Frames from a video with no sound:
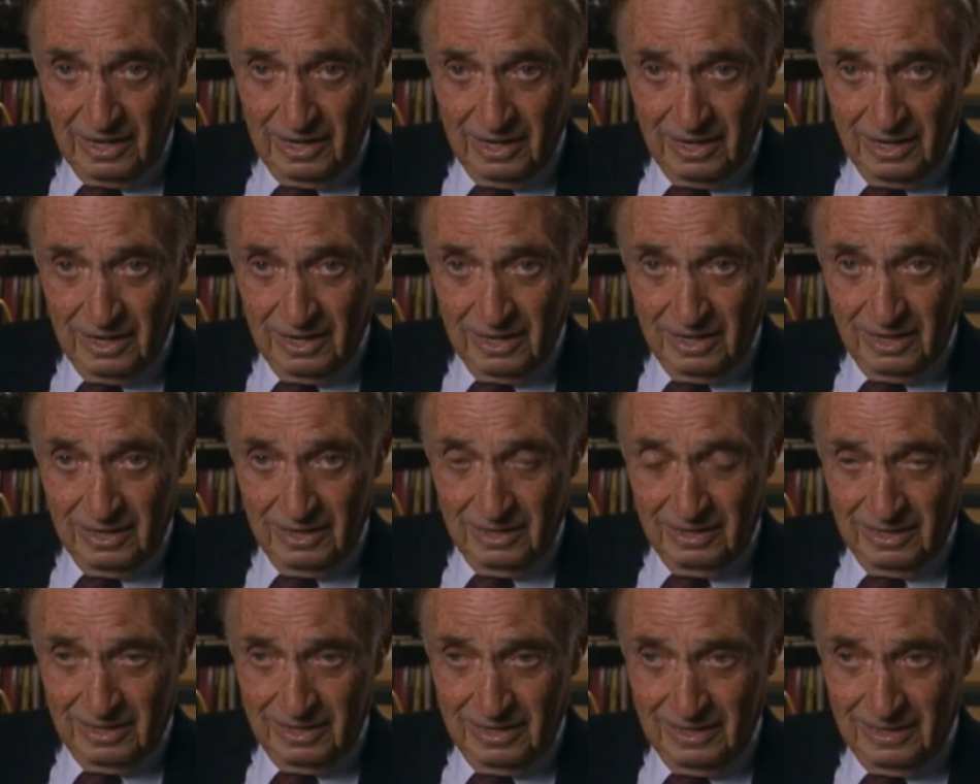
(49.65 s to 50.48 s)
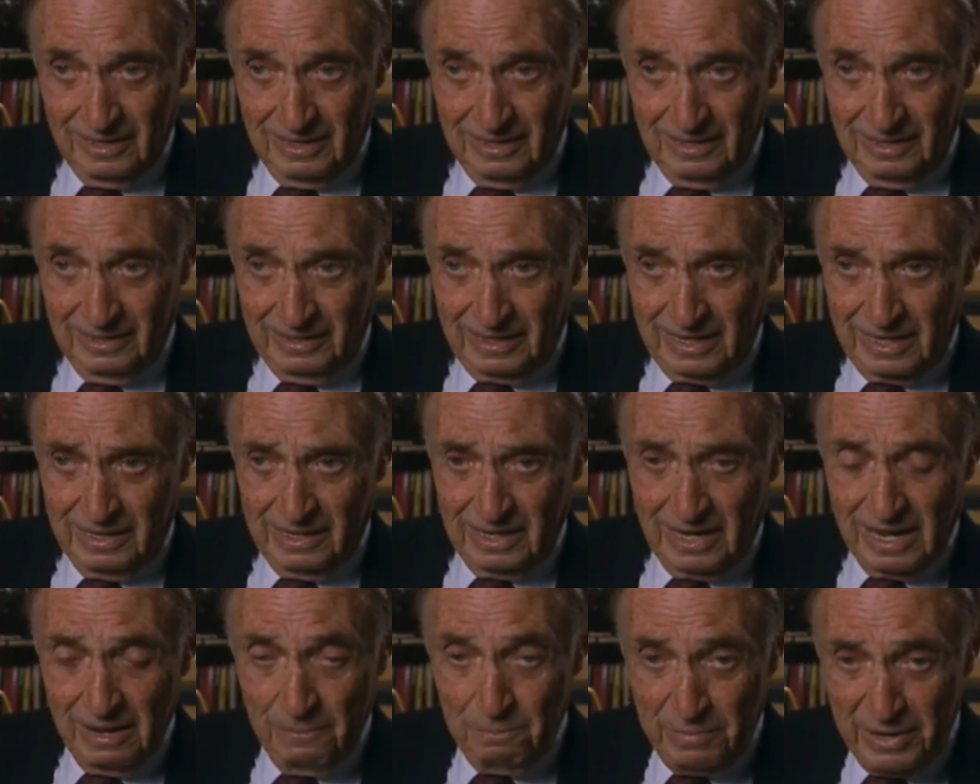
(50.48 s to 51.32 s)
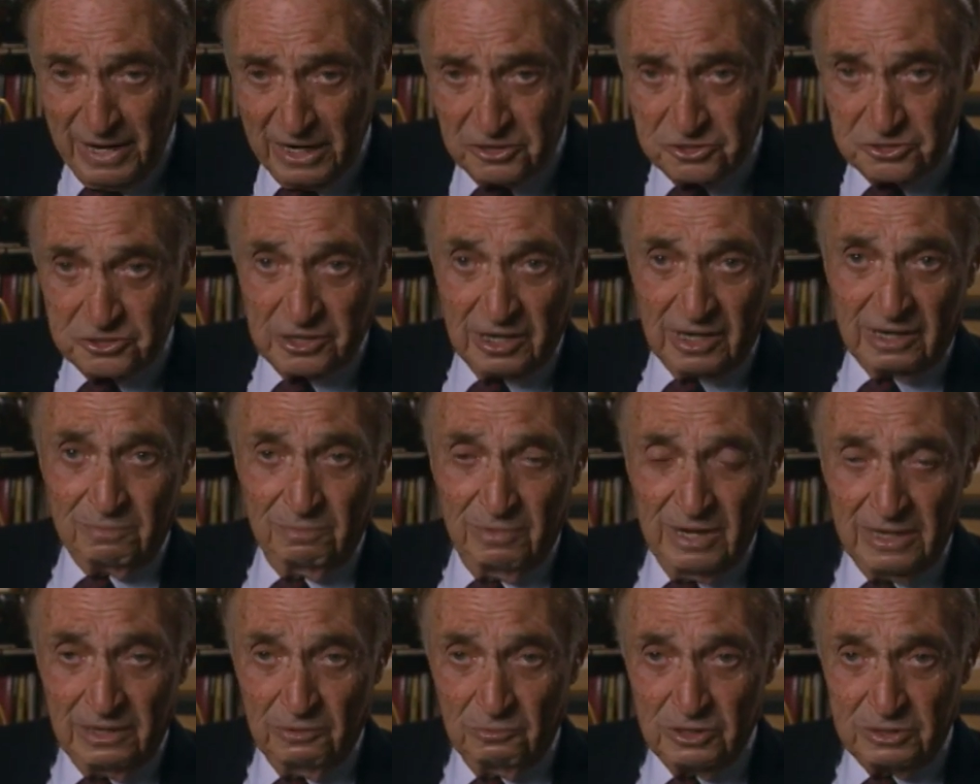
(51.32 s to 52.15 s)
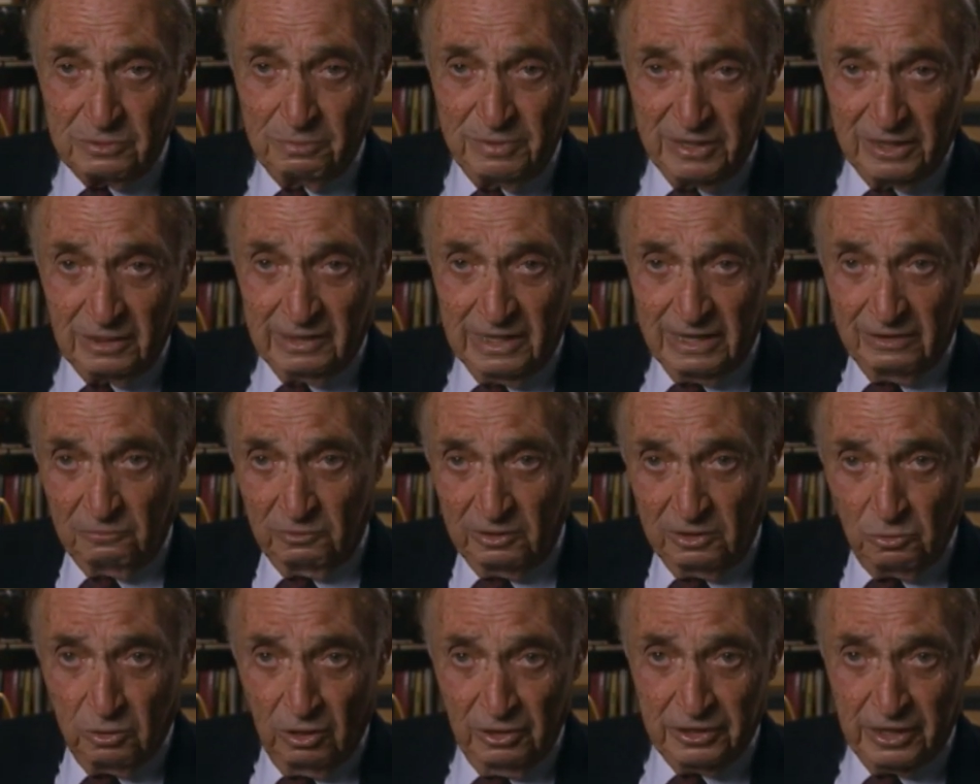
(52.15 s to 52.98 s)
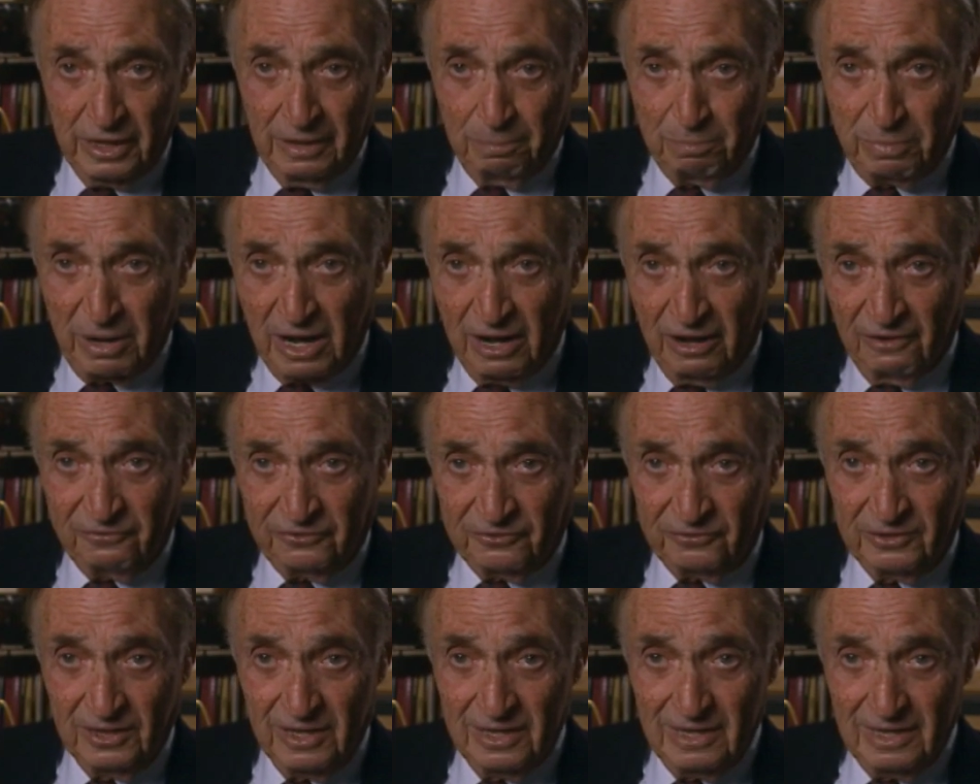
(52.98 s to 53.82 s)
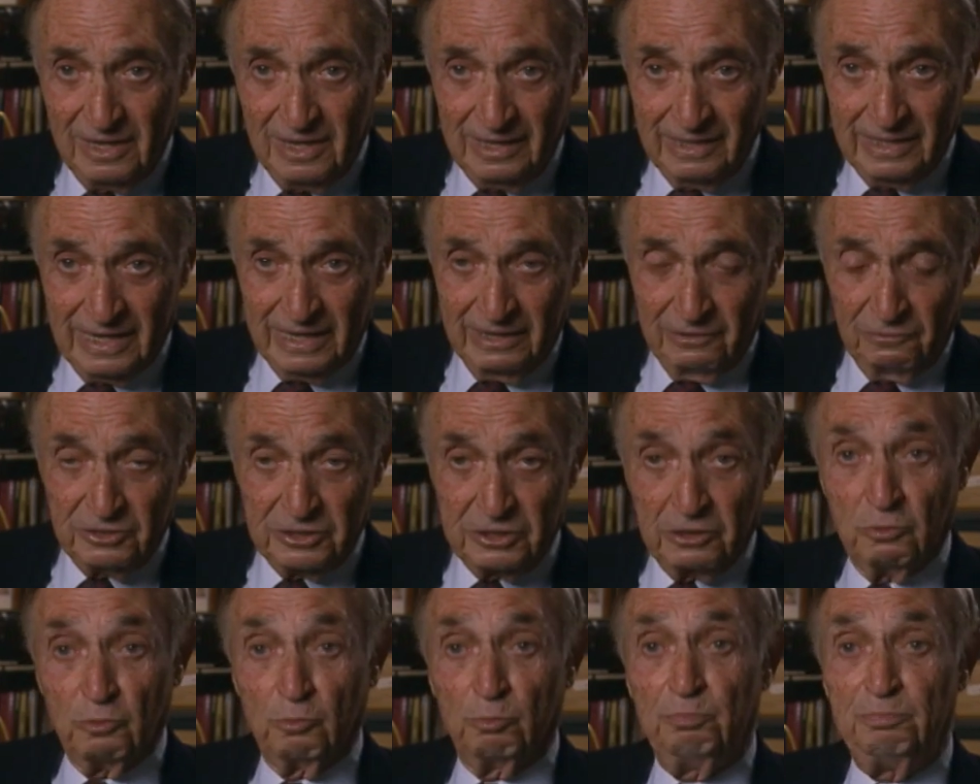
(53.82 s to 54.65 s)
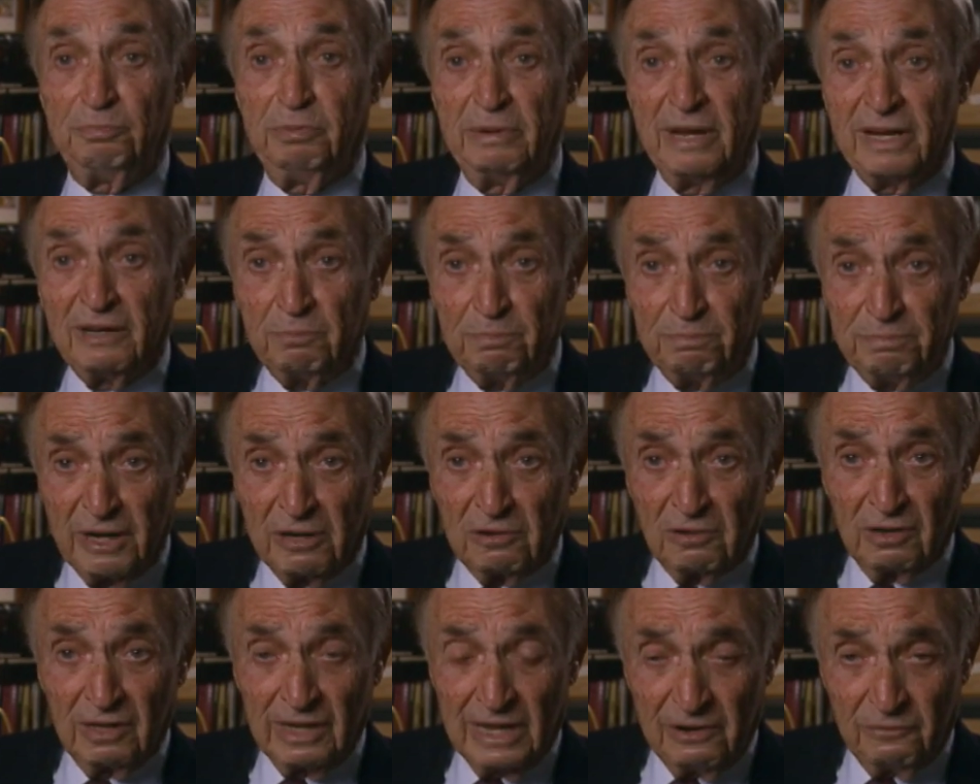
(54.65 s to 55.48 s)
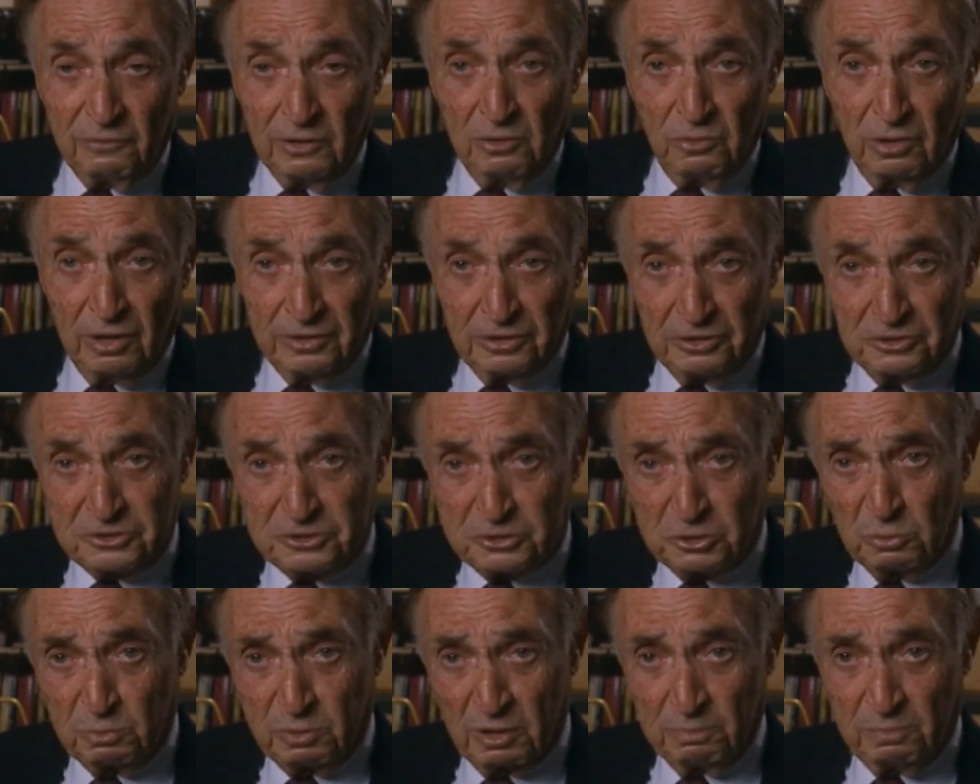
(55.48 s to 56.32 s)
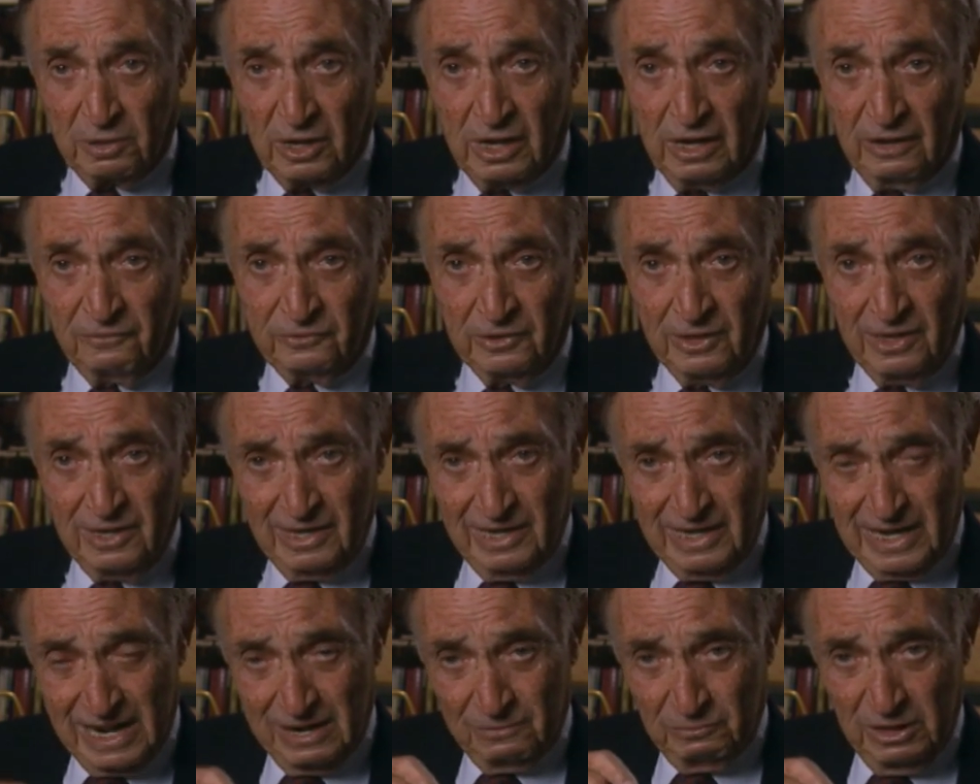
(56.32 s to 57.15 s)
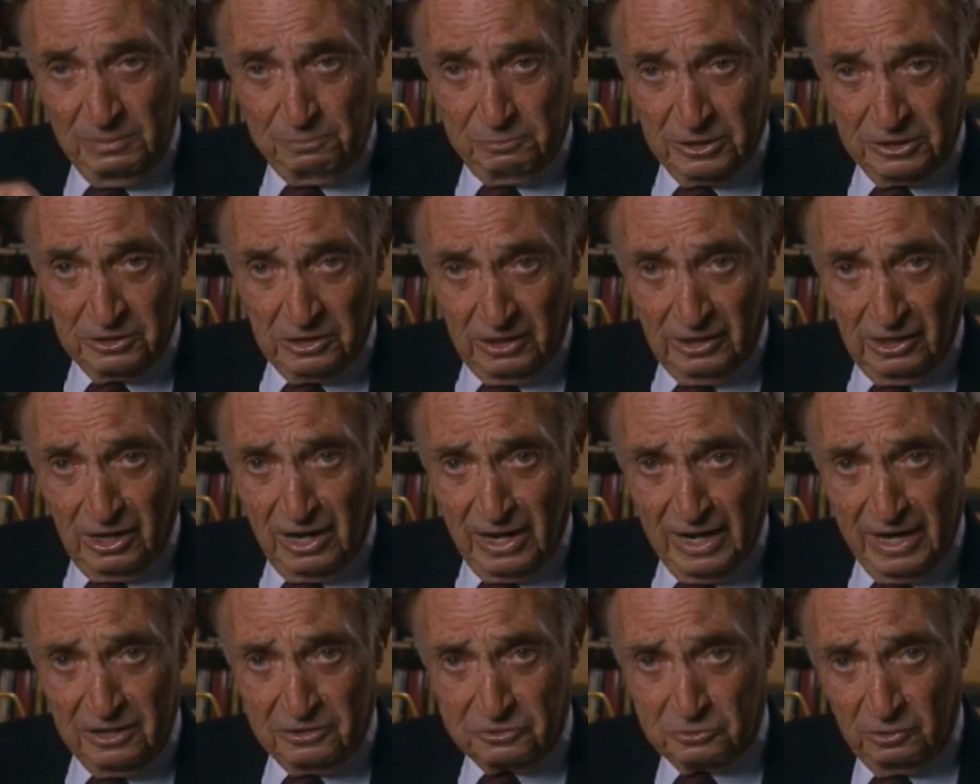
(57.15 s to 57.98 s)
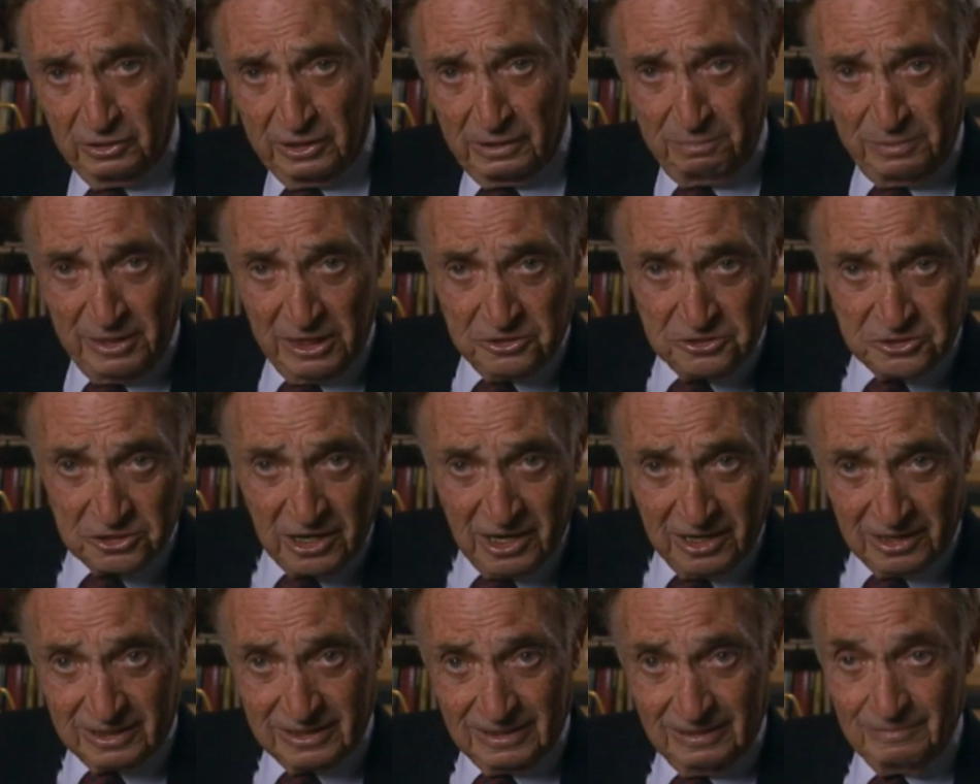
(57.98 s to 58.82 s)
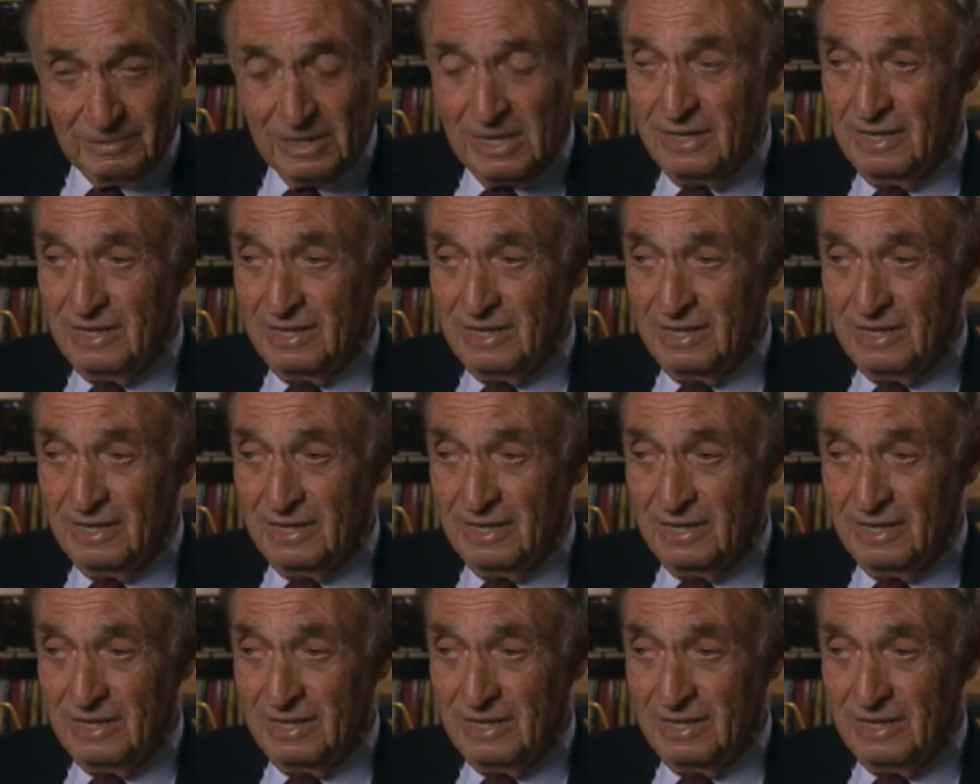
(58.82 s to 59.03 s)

Uh, uh, then a big check meant it was a big laugh, we called it a boff. And then there was a big, bigger laugh, we called it a super boff, and we put a line through the big check.